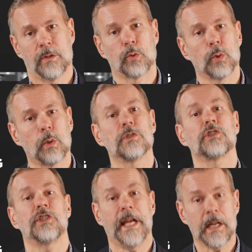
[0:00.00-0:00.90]
rules
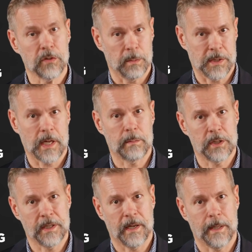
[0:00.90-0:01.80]
change from time to
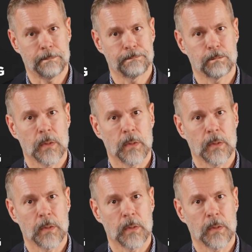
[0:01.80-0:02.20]
time.